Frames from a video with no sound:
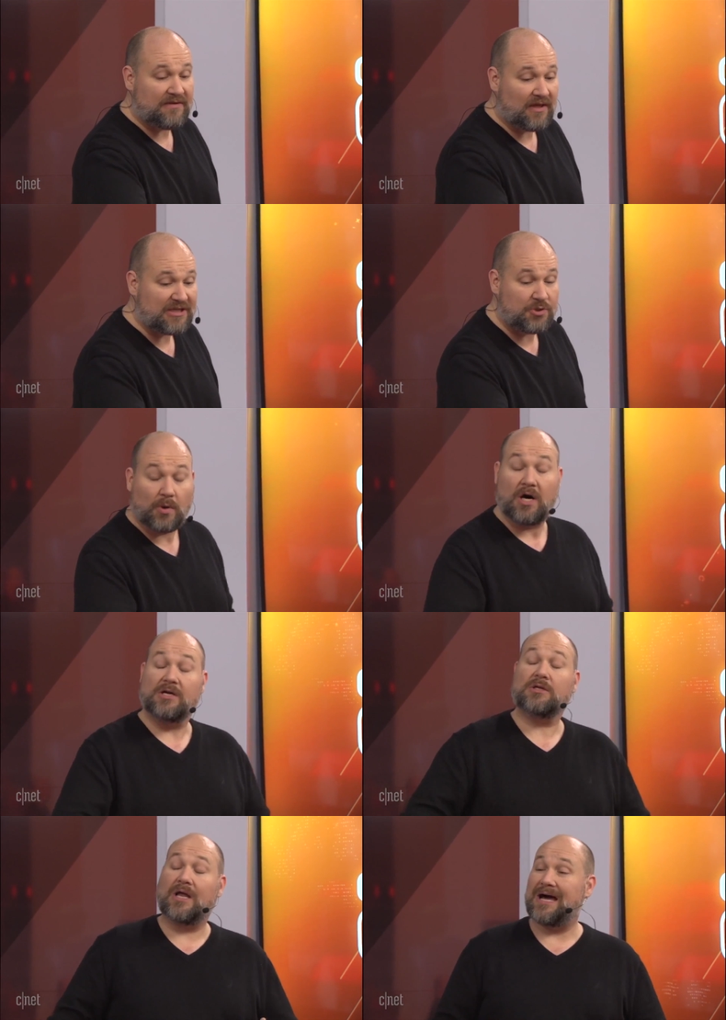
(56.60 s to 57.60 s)
in it that lets you
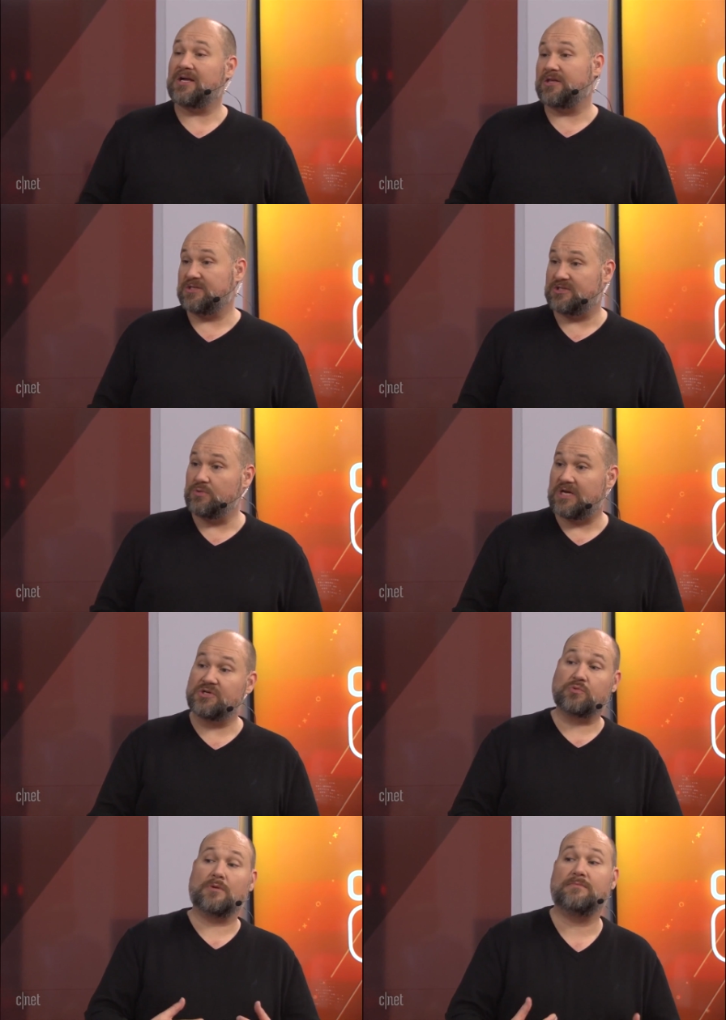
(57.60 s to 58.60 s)
unlock the
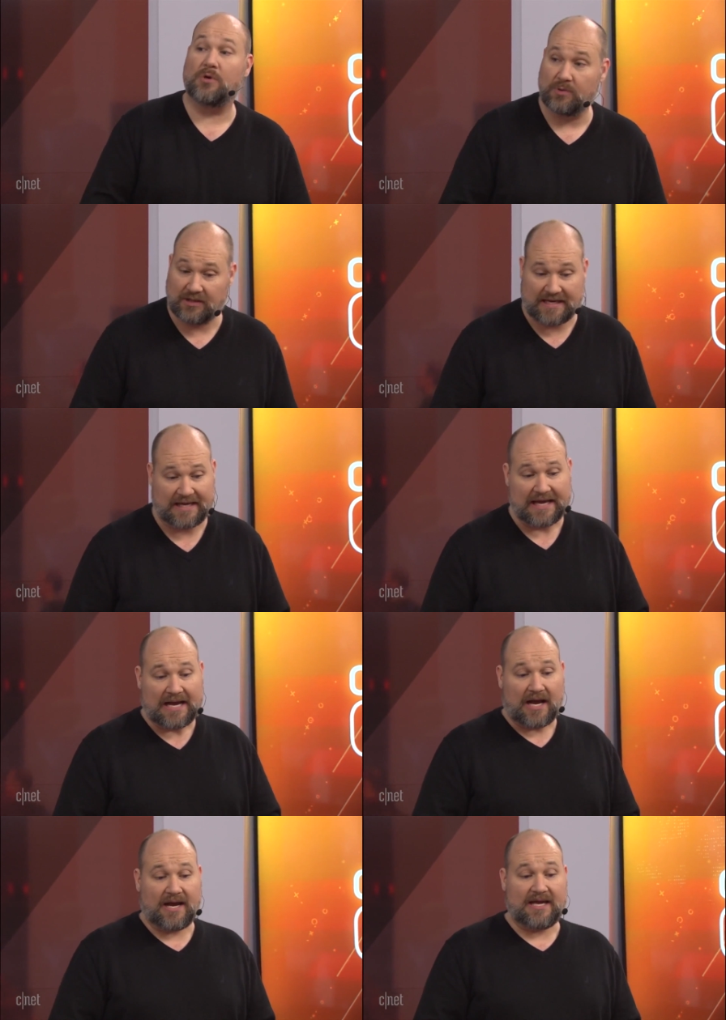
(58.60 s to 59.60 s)
suitcase remotely.
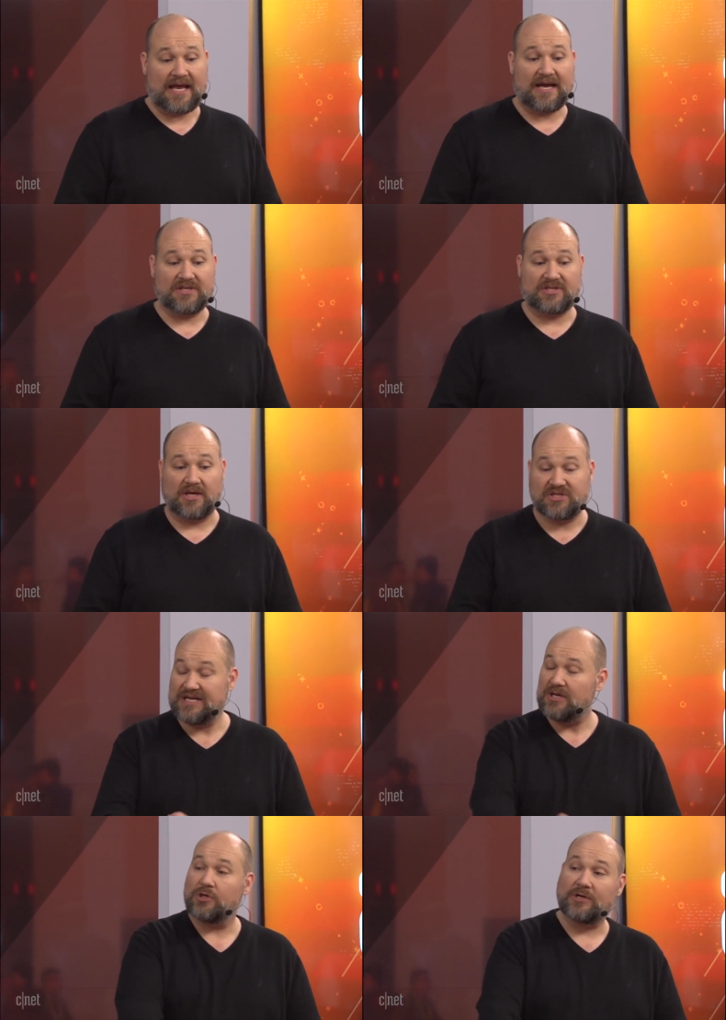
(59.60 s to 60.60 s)
It has
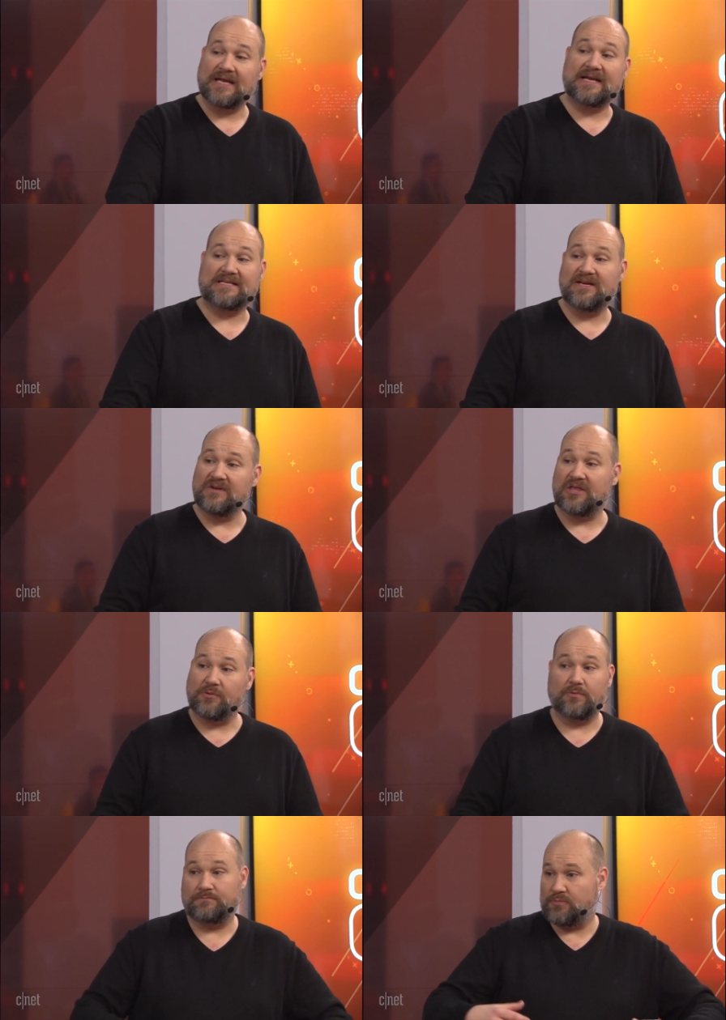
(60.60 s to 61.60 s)
cellular connectivity
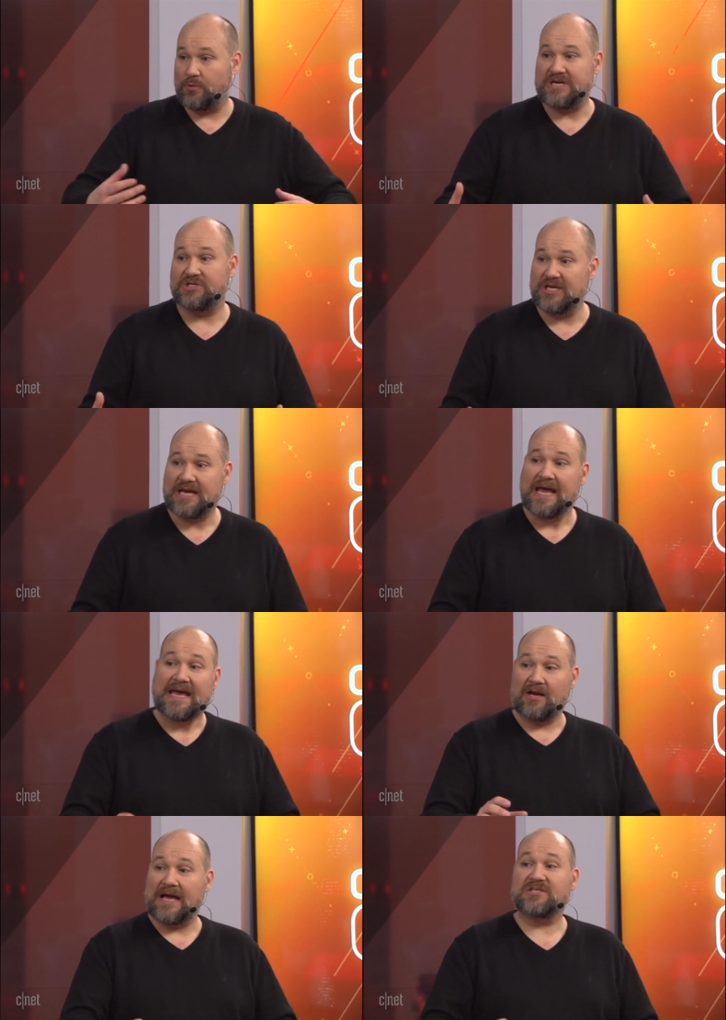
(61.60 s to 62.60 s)
through 3G.
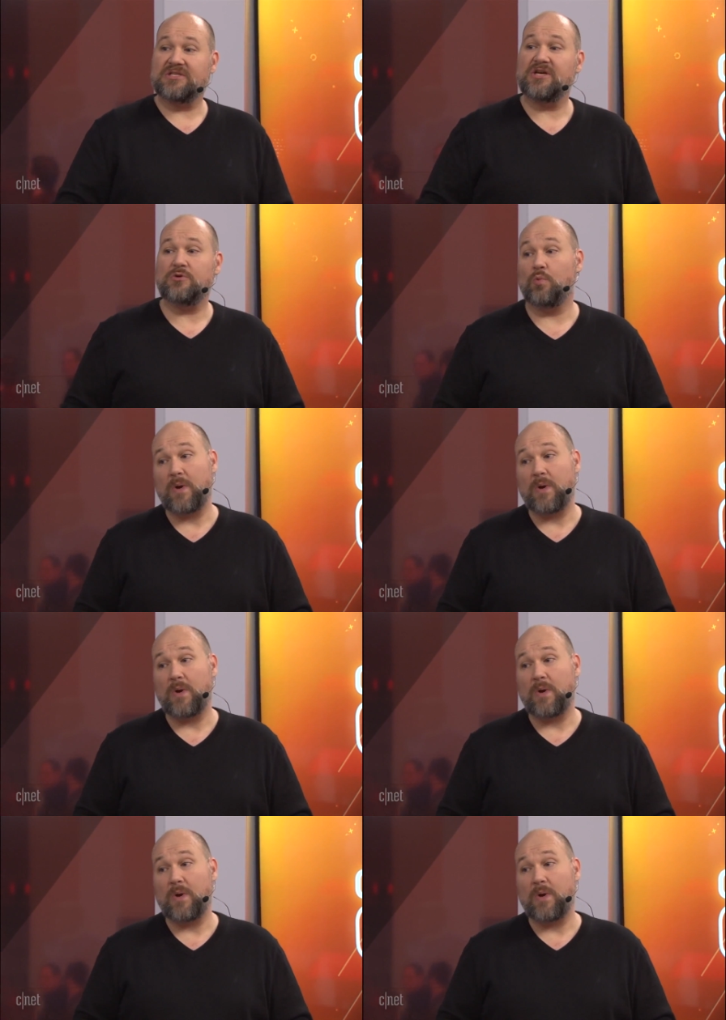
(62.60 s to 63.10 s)
It'll actually tell you